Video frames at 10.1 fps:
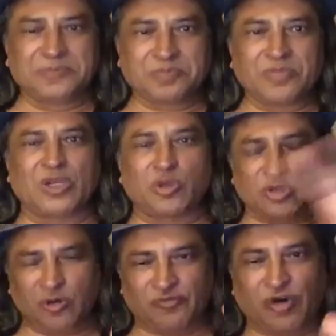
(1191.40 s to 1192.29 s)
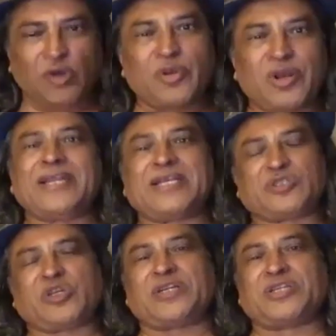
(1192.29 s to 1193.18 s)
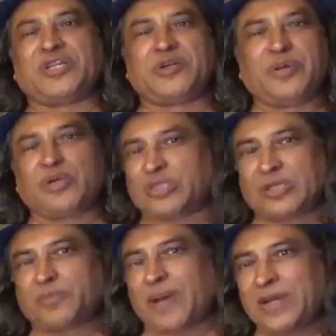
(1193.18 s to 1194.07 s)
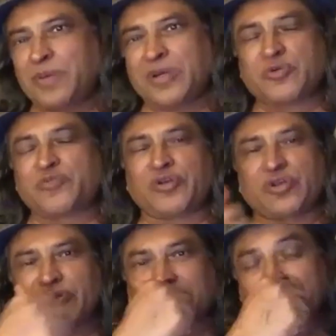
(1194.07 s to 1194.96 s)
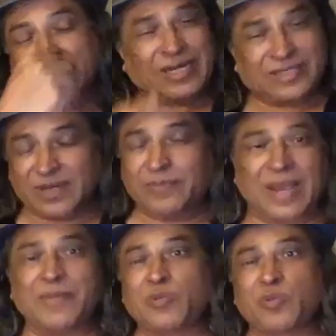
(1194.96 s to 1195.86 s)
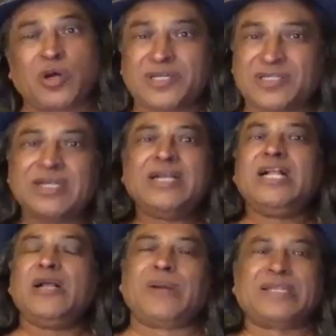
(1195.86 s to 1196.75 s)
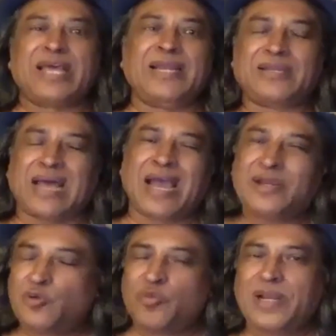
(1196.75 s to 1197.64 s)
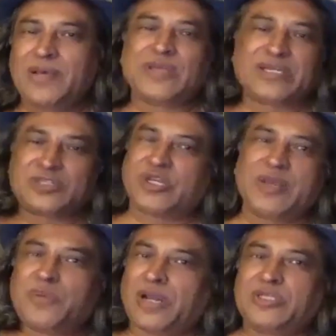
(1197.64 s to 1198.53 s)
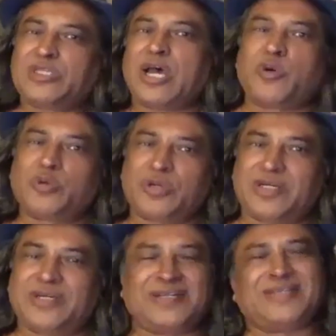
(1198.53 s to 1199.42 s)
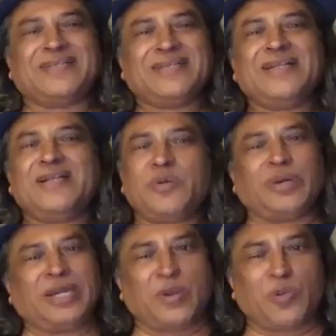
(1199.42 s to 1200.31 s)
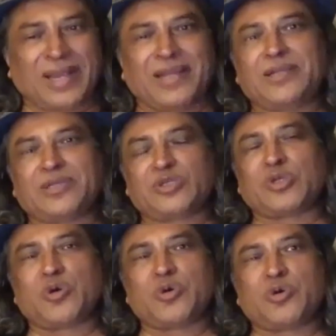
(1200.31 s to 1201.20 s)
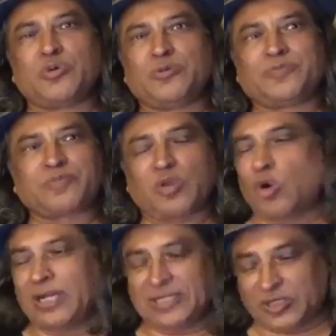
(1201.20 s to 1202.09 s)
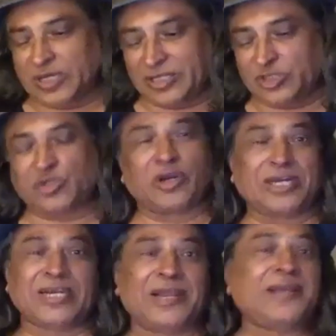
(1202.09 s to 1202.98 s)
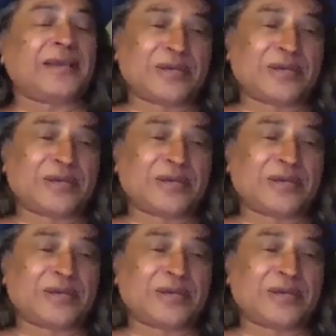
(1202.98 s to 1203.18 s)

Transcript: you know, sort of formulaic structure because it might be good for your career. And sometimes it works, but then I do believe that steam runs out pretty well. So honesty and storytelling can